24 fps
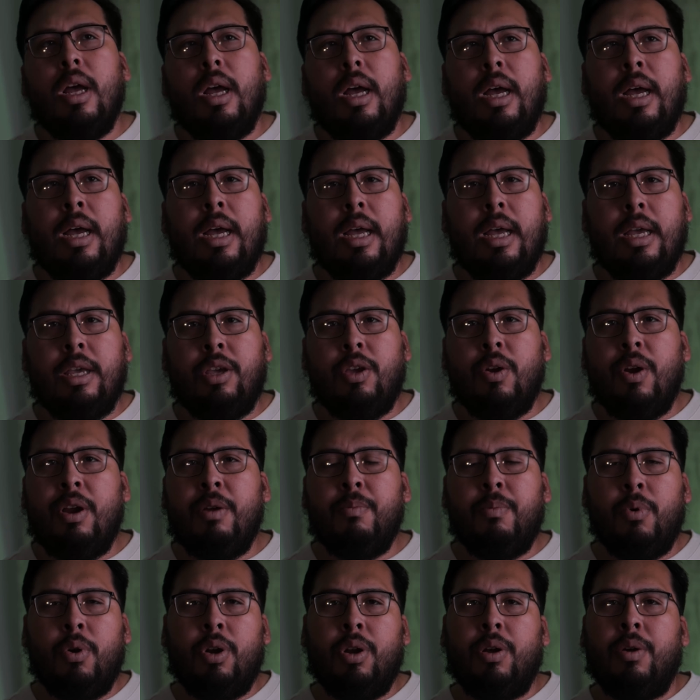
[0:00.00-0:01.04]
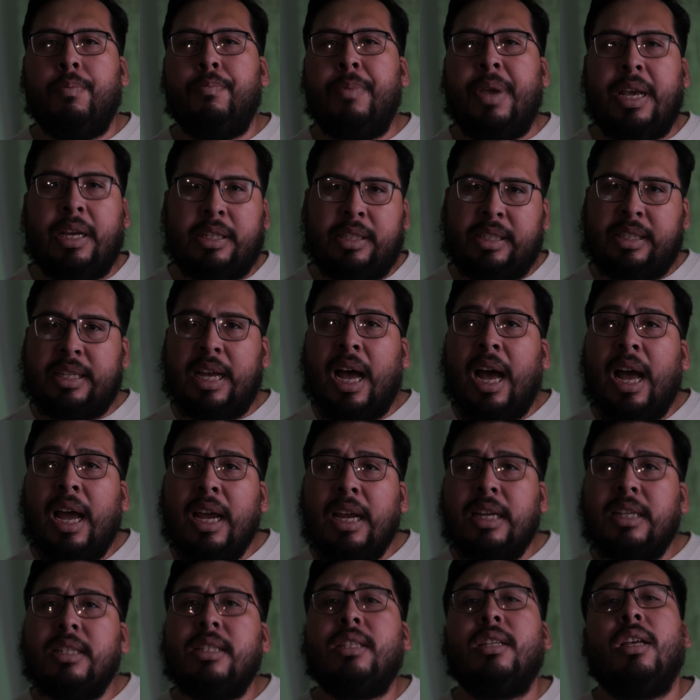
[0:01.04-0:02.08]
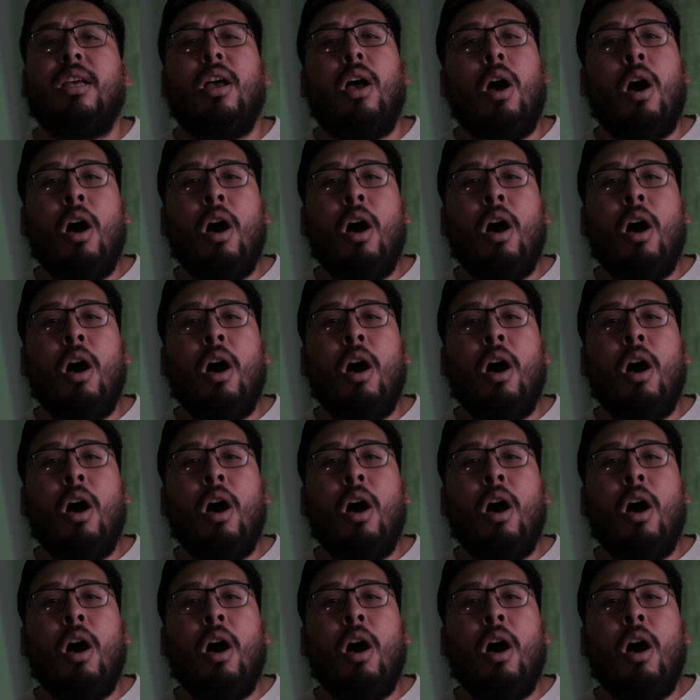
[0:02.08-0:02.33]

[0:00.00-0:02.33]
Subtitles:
You're able to make signs,